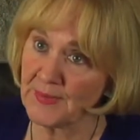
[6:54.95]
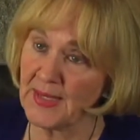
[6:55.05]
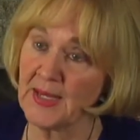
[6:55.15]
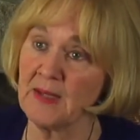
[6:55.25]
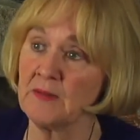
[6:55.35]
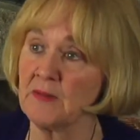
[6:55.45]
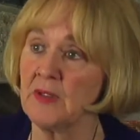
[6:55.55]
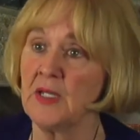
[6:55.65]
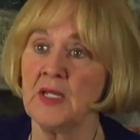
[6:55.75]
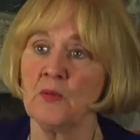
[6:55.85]
And
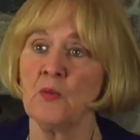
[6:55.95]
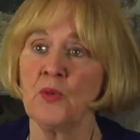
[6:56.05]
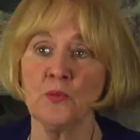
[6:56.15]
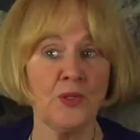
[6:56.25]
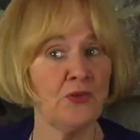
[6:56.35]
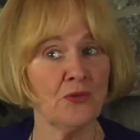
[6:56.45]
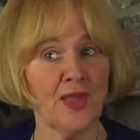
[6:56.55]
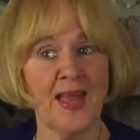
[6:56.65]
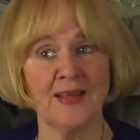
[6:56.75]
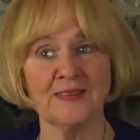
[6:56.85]
when we do
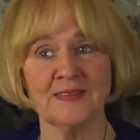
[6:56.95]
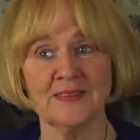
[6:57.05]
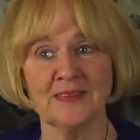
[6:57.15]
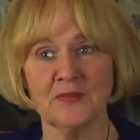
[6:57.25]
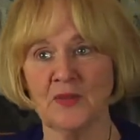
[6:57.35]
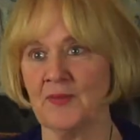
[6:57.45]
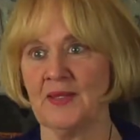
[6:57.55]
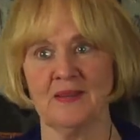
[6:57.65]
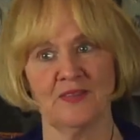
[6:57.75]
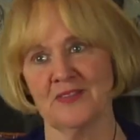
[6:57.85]
that, we've made
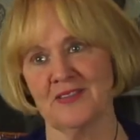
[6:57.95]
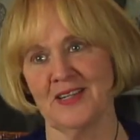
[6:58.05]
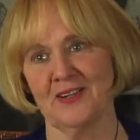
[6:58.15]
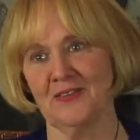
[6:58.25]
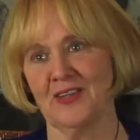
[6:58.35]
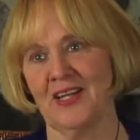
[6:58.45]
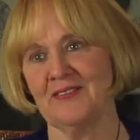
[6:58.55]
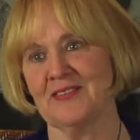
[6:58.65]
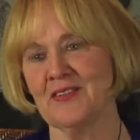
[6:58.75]
a difference in our own lives.